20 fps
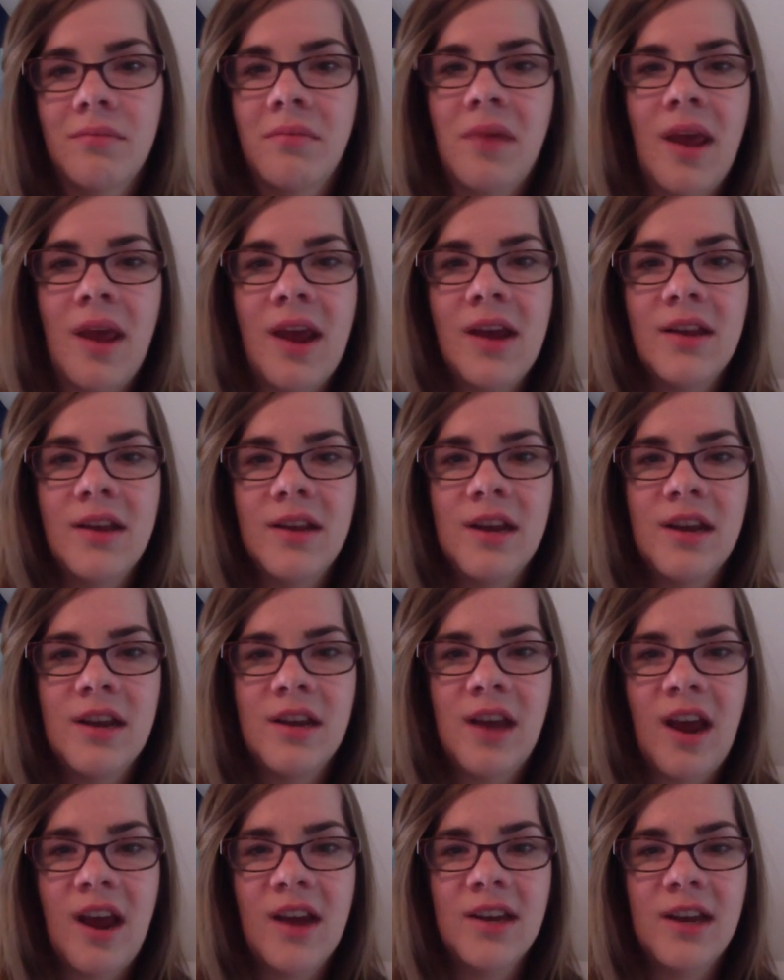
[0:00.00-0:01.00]
18,
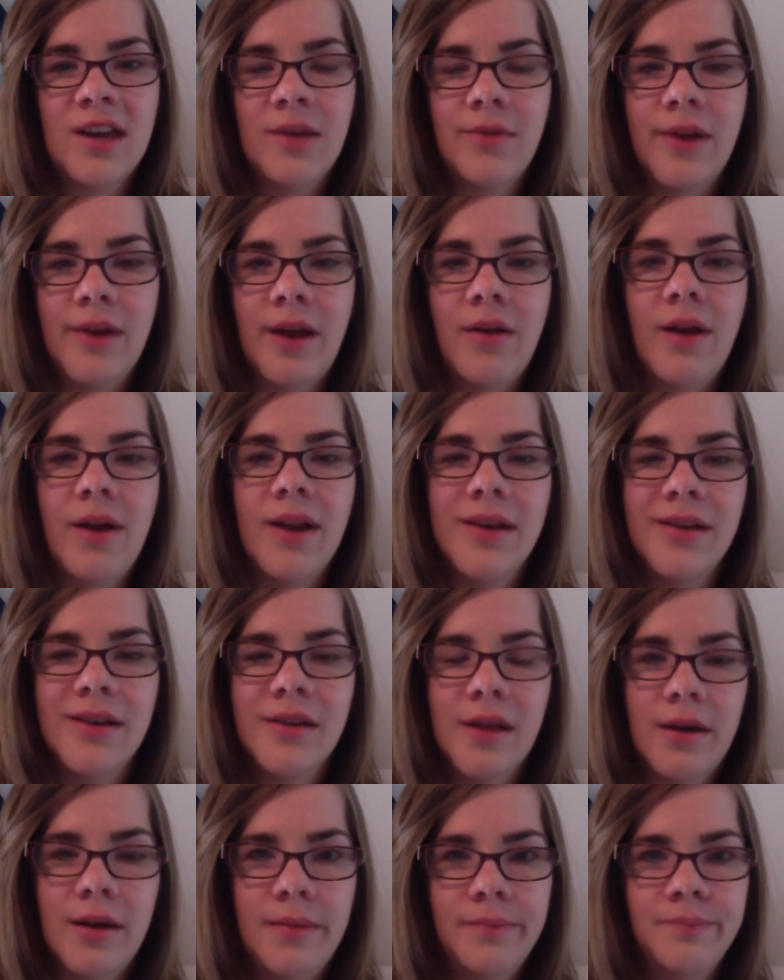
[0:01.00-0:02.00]
19 when I read it,
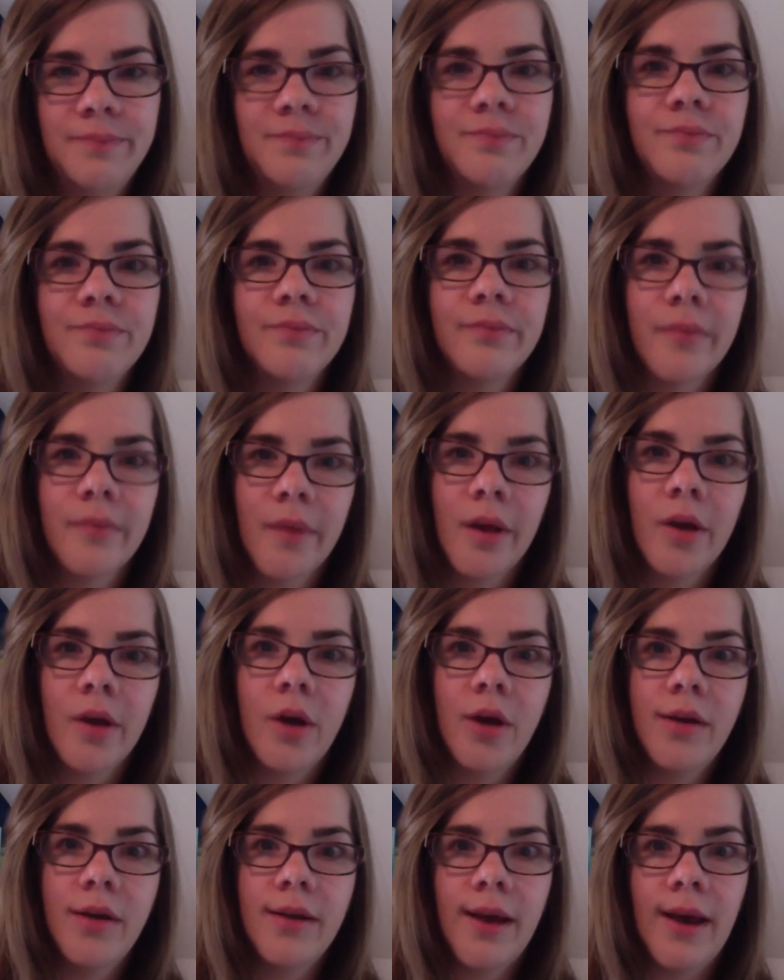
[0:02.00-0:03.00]
so
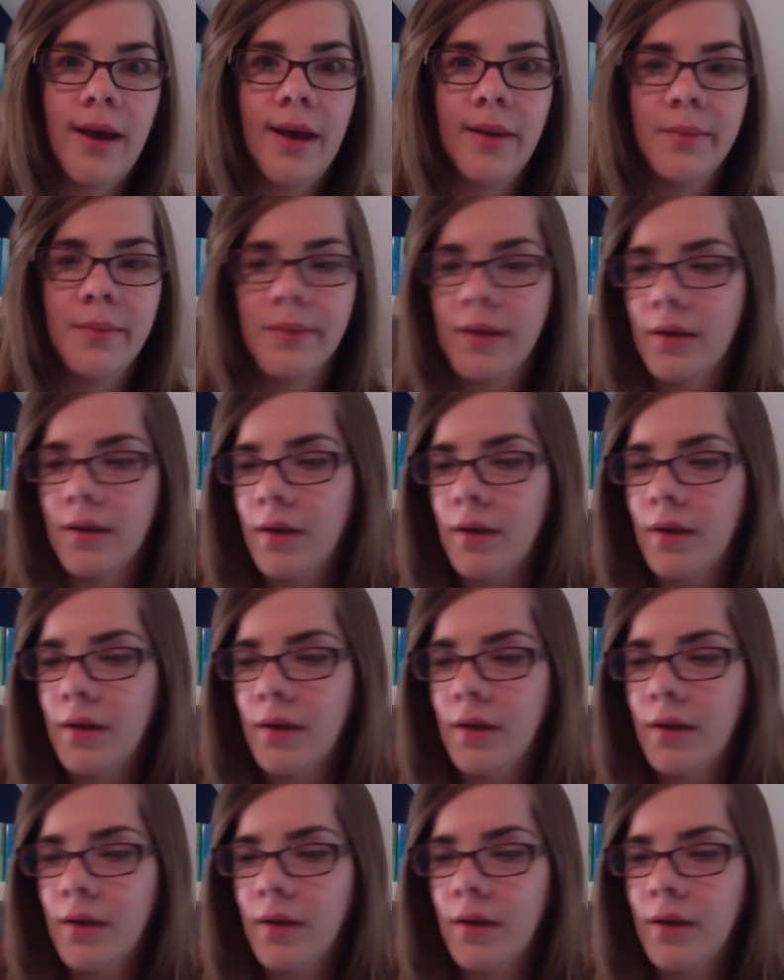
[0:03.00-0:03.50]
good times.